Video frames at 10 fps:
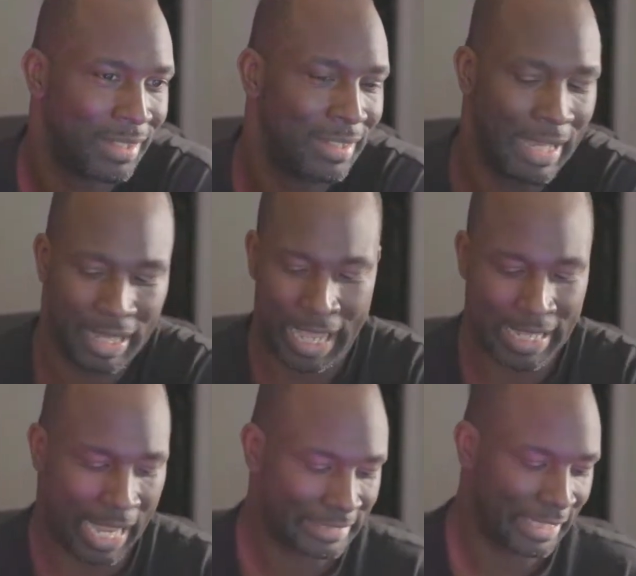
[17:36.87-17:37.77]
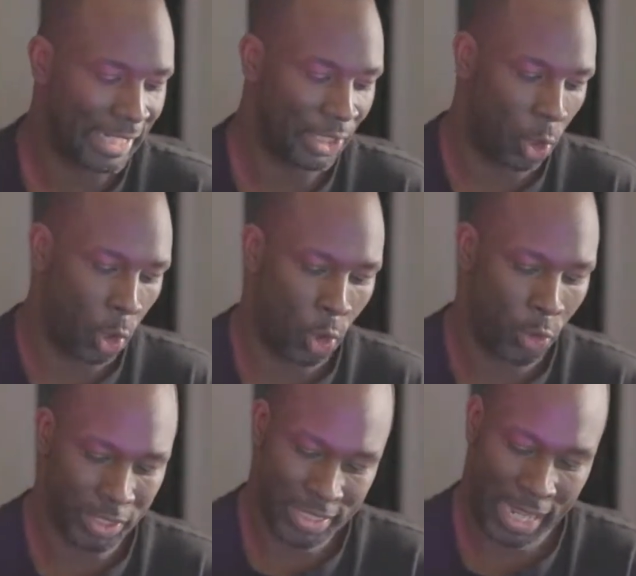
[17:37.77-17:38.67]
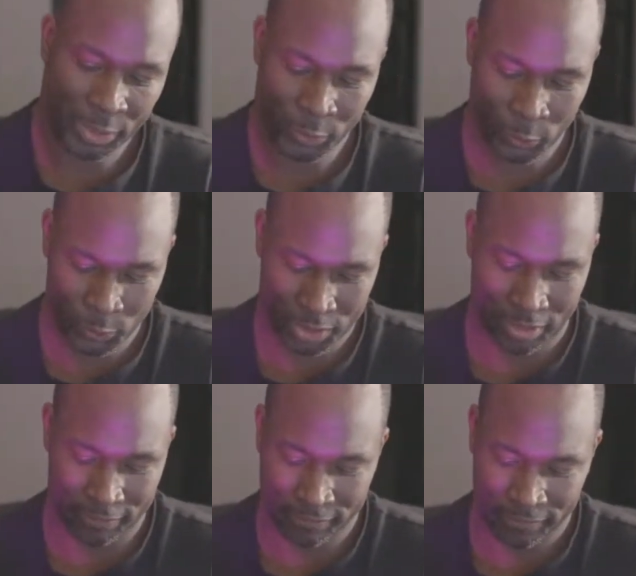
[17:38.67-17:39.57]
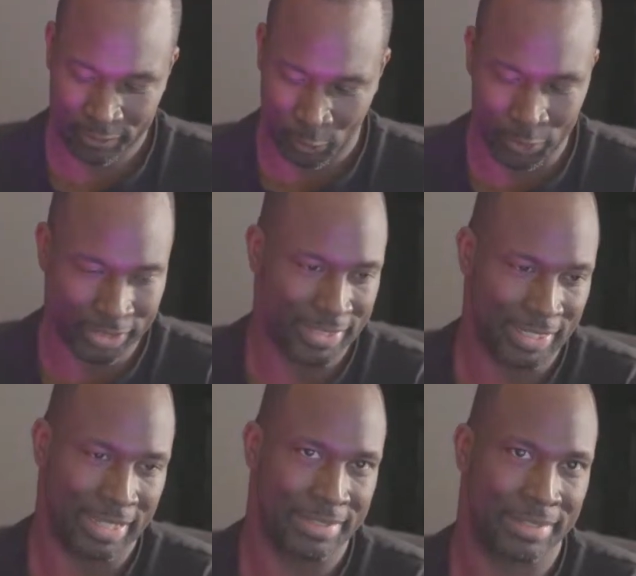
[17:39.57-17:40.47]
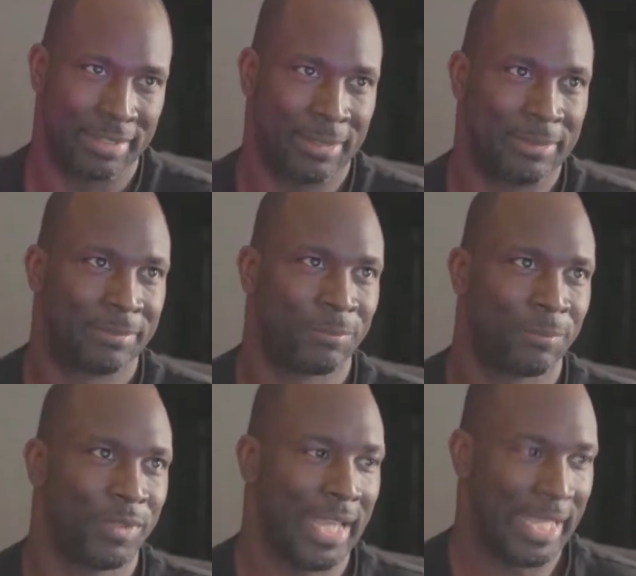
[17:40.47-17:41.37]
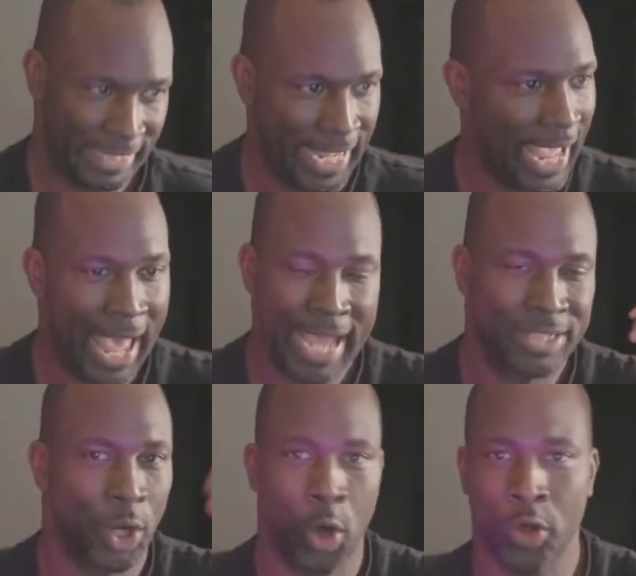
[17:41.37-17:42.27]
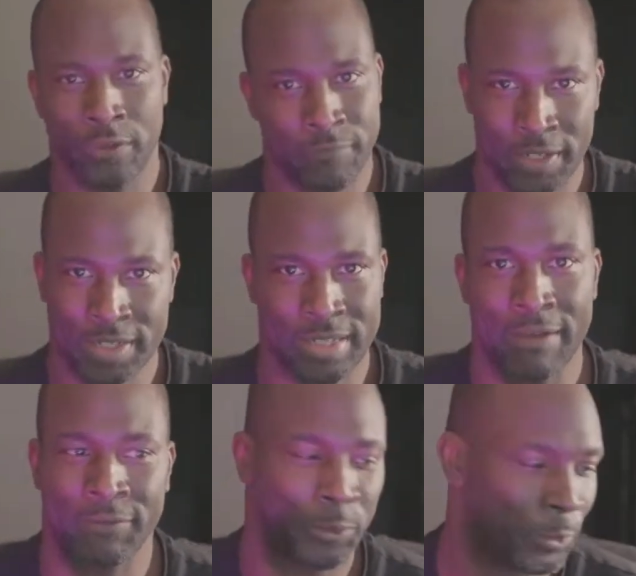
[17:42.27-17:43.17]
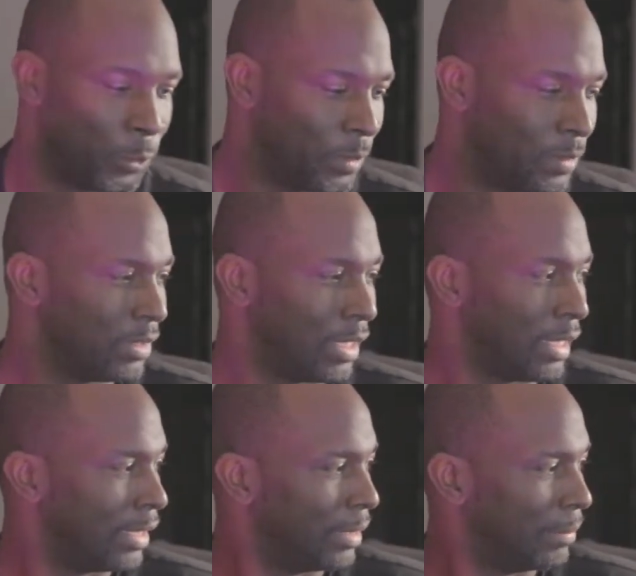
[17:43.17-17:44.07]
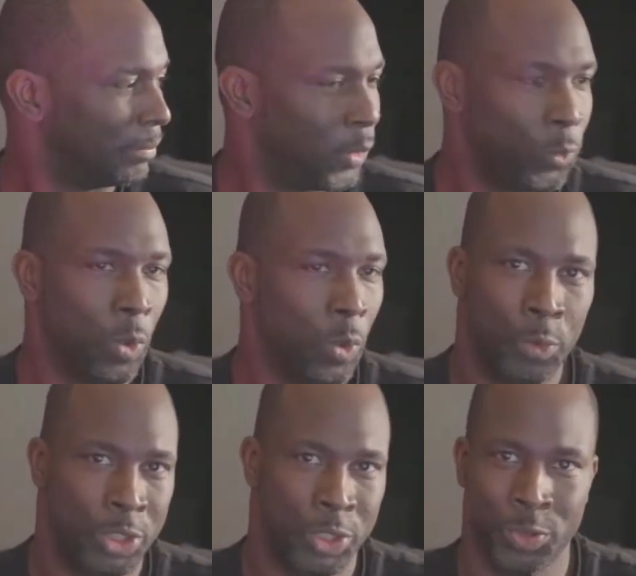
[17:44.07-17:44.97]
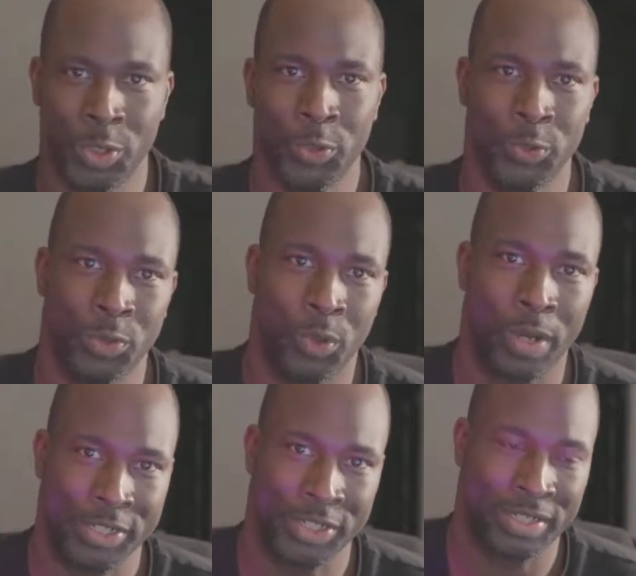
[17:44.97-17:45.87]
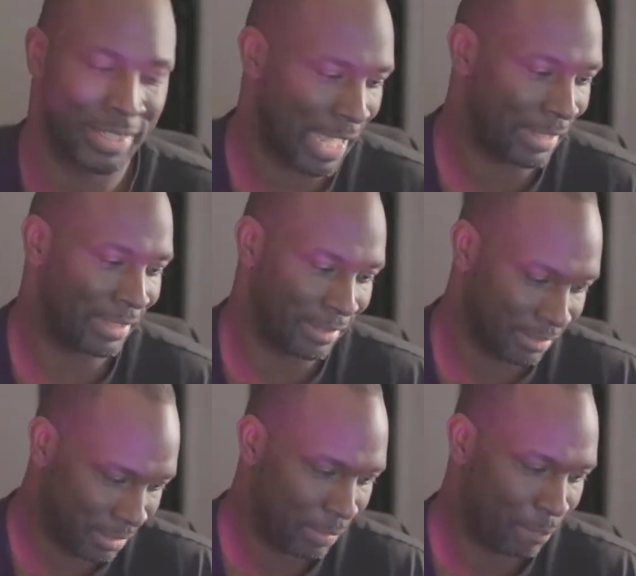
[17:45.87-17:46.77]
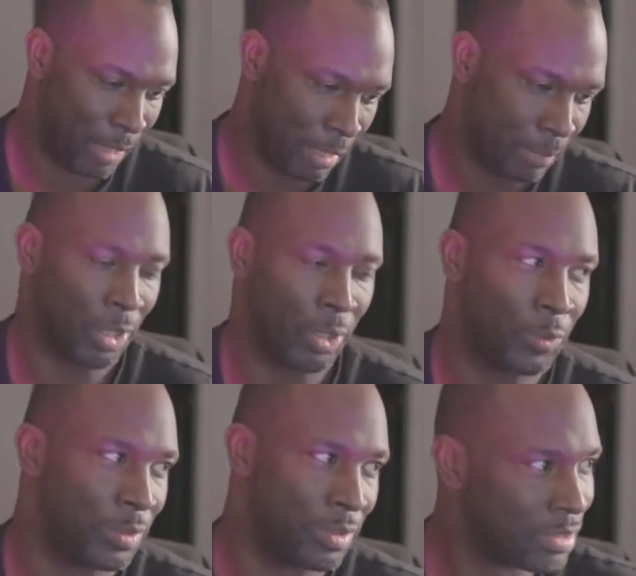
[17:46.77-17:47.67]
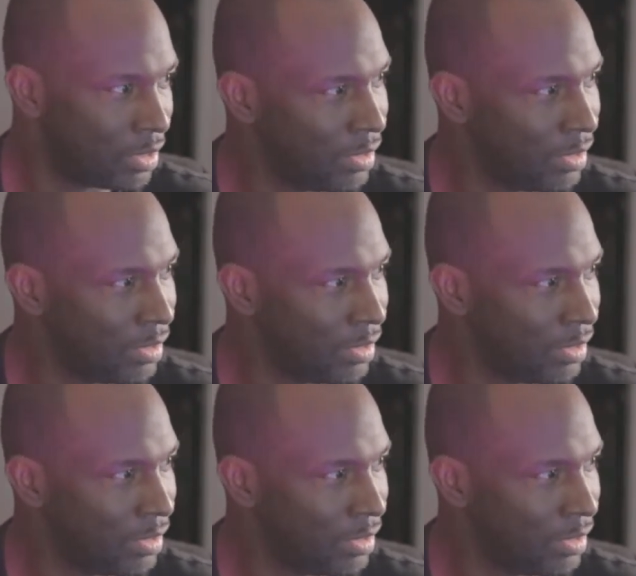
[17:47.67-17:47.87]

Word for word: I, I studied all the technical stuff on the test, and they asked all the philosophical, um, what would you do questions, not the bare bones.